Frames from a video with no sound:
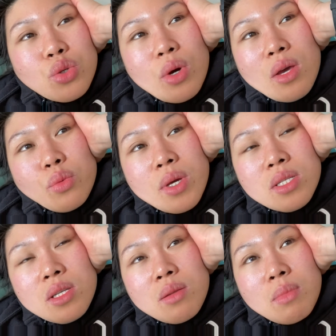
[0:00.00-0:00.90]
So I
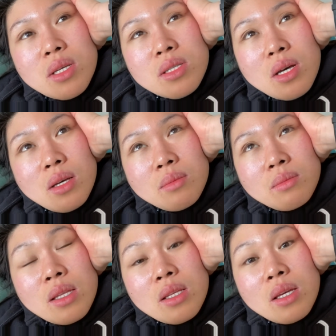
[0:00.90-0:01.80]
wasted my
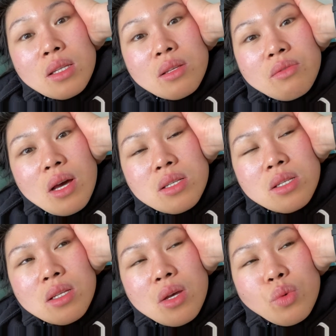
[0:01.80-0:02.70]
time. I didn't get the
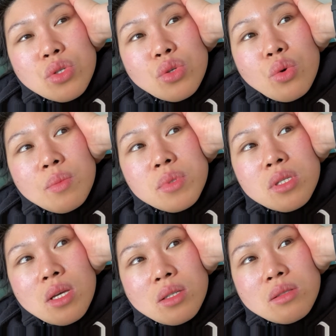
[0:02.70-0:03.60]
vaccine. I was so
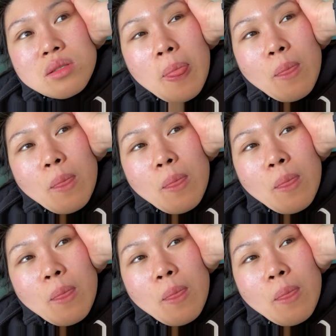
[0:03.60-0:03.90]
upset.